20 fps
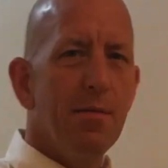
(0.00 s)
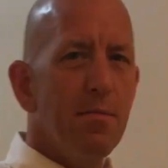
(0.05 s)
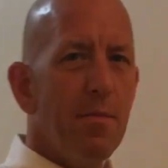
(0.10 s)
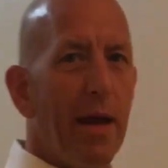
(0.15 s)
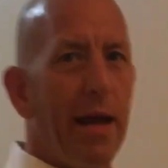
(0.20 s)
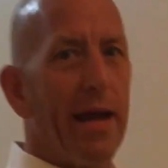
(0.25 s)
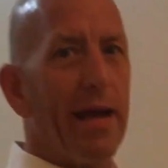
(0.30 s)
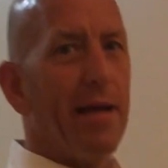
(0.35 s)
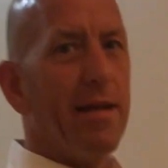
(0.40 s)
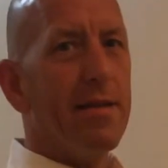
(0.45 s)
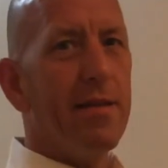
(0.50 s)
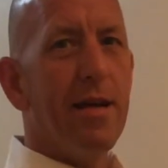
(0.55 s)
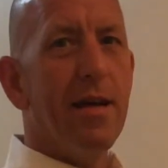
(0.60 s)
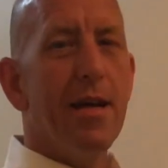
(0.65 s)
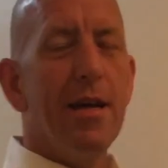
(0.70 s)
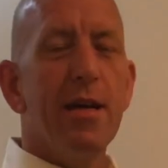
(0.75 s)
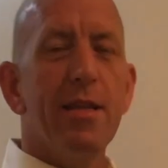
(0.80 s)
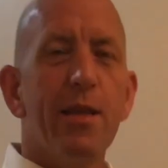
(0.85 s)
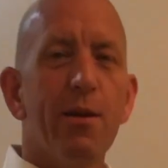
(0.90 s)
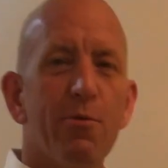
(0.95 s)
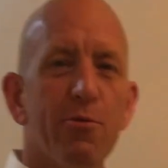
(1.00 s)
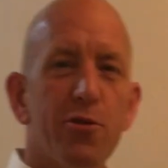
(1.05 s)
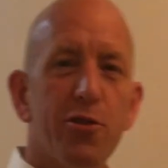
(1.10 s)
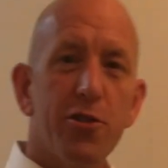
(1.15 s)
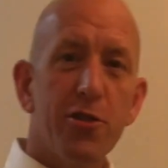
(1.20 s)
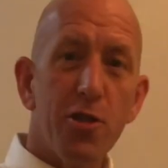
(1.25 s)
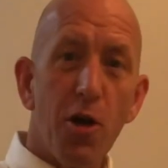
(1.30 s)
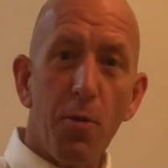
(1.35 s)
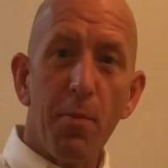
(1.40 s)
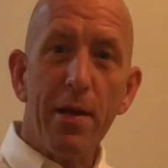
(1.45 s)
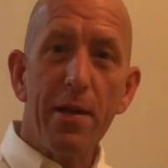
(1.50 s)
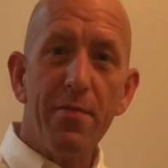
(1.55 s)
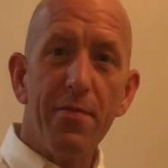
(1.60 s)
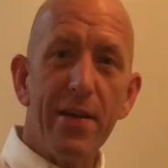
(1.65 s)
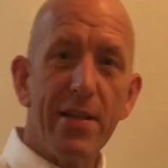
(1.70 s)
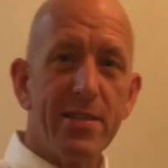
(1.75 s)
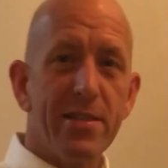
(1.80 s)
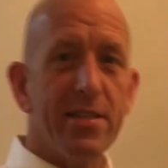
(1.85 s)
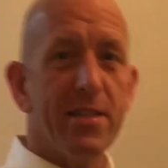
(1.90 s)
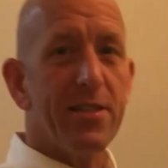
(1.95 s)
Man, there were so many
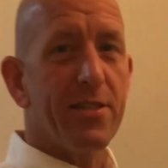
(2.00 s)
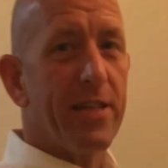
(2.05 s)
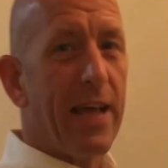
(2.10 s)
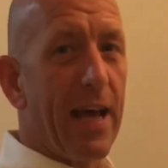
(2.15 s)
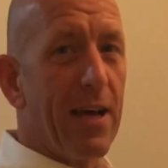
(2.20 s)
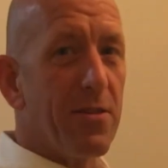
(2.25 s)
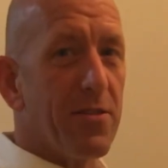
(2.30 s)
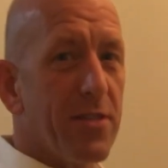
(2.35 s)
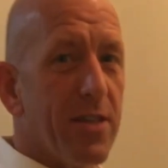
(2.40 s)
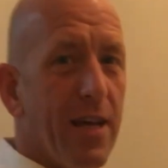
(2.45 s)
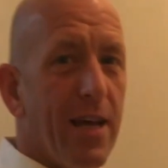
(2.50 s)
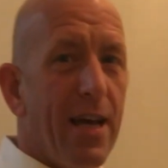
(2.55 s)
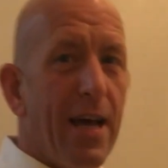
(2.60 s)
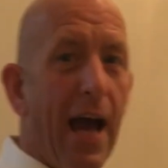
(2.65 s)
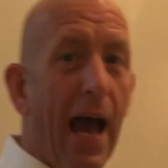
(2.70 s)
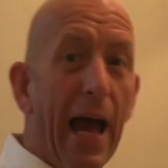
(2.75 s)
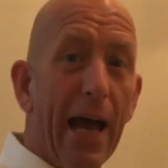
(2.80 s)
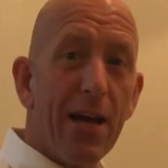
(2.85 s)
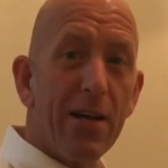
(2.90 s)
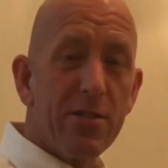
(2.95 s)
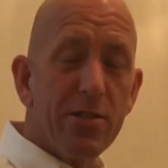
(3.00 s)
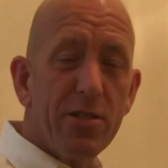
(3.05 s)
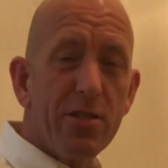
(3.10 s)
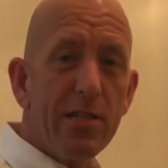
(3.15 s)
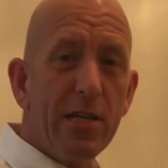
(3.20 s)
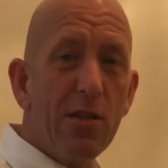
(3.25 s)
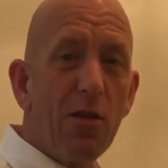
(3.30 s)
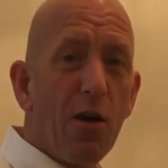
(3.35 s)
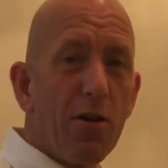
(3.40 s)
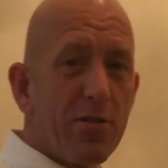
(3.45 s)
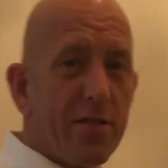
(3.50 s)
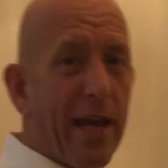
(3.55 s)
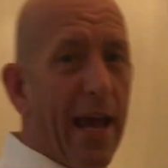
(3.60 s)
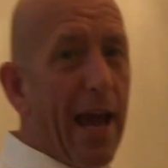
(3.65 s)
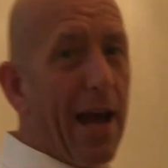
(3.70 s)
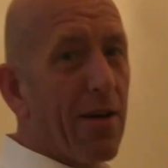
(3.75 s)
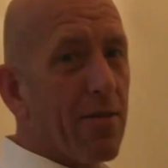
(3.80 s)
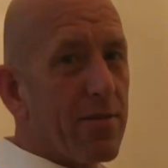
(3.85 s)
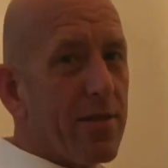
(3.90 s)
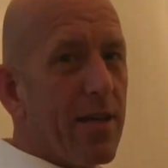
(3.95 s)
vents in this house, I actually lost
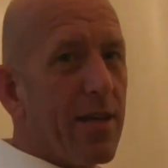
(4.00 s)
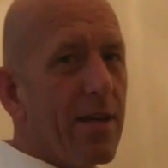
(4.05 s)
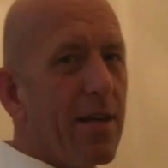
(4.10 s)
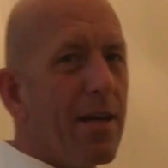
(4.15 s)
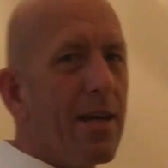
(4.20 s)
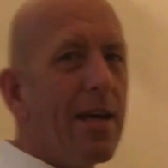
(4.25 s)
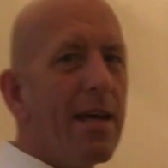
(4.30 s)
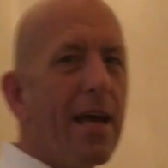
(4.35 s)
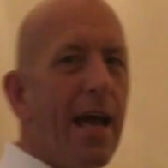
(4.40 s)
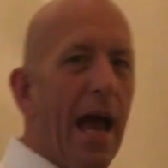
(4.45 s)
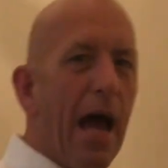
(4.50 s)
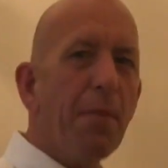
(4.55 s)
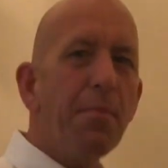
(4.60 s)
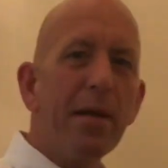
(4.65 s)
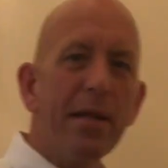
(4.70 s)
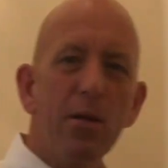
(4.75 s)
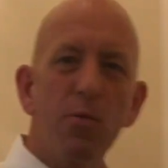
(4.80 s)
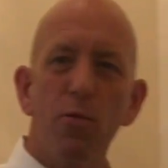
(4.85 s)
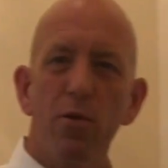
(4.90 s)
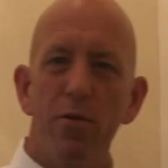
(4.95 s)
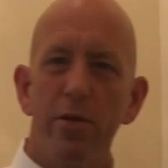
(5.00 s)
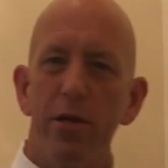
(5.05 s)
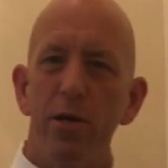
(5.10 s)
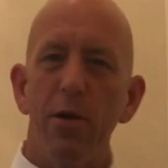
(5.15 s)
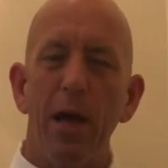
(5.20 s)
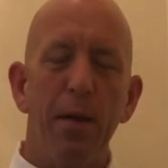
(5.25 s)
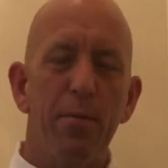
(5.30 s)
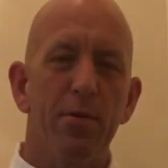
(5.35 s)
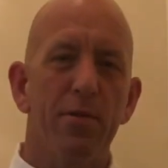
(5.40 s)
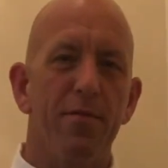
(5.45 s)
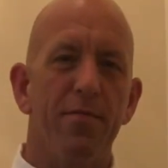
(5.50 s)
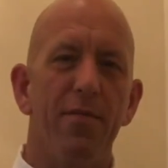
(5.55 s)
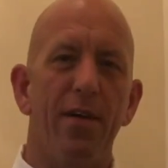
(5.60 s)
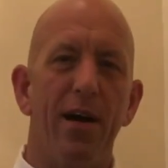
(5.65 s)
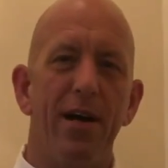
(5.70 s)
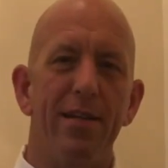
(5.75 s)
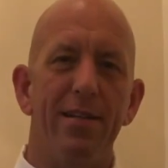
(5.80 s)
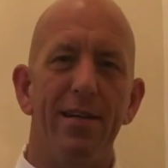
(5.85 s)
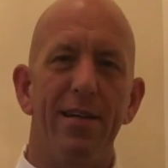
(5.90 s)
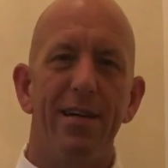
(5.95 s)
count. How many were you able to
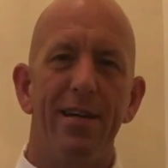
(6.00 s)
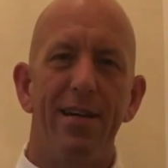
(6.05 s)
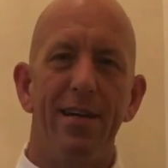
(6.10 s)
find?